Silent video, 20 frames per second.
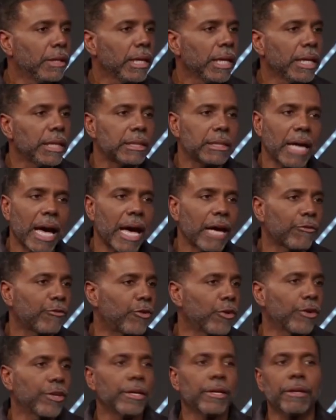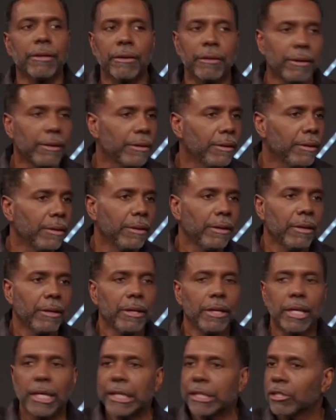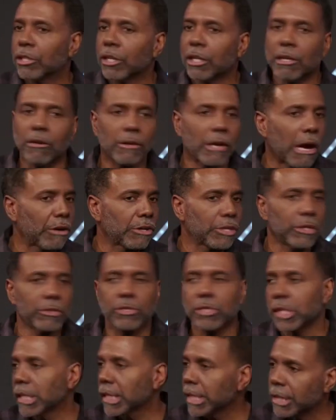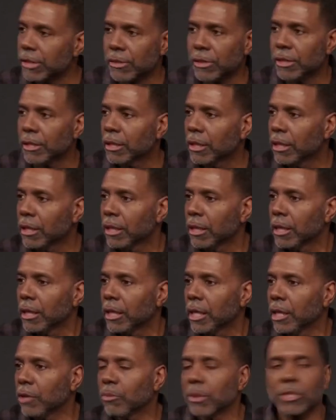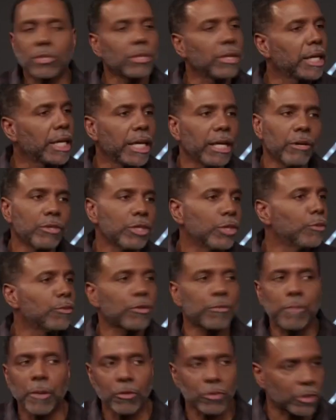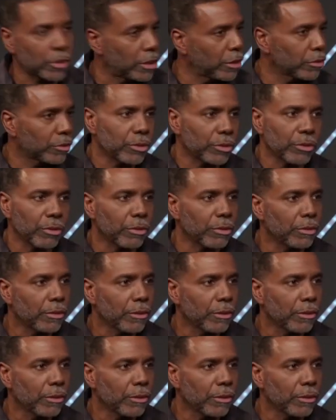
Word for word: He died for you. He took on all your sins. He went to a hell you were supposed to go to.